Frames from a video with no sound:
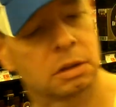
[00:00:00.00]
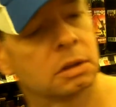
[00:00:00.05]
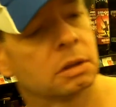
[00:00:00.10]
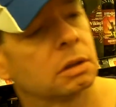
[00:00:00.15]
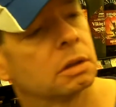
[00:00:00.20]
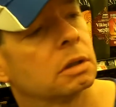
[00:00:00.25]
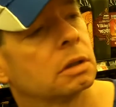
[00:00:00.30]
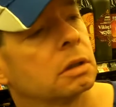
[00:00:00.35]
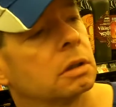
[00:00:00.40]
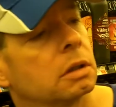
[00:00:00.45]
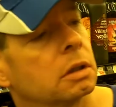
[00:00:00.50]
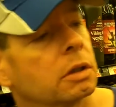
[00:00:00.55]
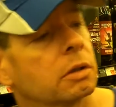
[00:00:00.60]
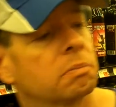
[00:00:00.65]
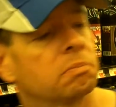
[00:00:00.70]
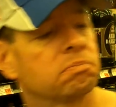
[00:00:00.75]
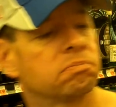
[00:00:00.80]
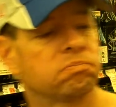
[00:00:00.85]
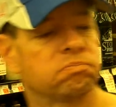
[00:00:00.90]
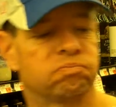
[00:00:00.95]
Uh,
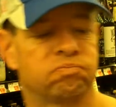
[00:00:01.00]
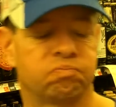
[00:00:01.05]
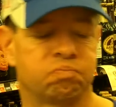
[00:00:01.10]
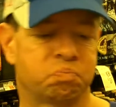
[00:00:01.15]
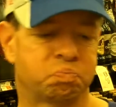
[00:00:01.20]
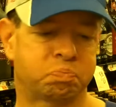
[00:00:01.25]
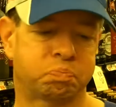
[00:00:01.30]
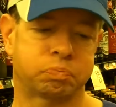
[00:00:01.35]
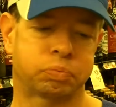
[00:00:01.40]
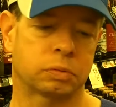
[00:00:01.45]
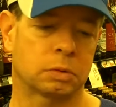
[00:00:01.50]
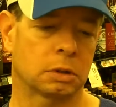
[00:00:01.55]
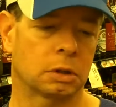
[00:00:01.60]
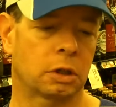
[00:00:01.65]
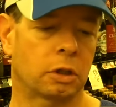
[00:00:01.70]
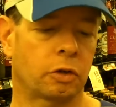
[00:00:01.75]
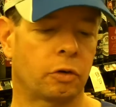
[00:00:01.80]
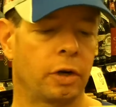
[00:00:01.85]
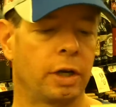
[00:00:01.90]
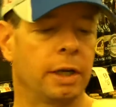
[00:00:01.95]

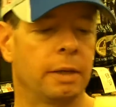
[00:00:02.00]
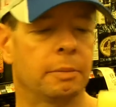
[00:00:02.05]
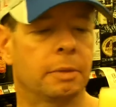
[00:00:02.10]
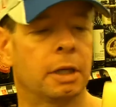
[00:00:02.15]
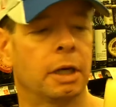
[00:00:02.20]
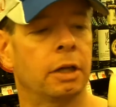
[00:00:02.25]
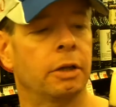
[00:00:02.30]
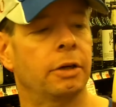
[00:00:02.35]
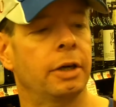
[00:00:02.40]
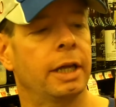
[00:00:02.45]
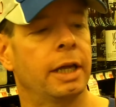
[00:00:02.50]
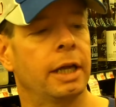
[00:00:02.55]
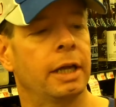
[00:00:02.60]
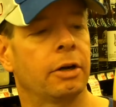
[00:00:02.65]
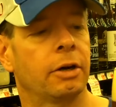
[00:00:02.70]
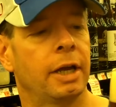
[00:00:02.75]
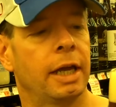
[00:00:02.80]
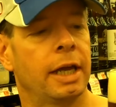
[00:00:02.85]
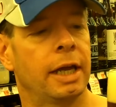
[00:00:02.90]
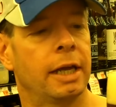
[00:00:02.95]
cream colored
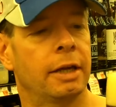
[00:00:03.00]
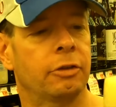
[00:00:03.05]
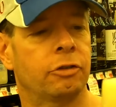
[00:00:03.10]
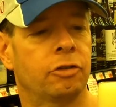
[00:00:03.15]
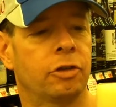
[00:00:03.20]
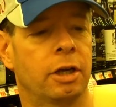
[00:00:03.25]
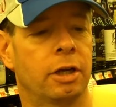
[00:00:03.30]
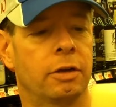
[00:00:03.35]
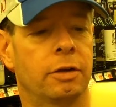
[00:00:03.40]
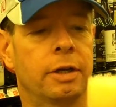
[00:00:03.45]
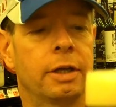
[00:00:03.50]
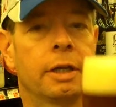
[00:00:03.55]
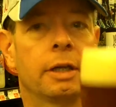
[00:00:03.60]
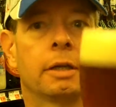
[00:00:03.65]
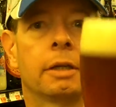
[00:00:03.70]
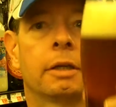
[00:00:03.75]
head or eggshell.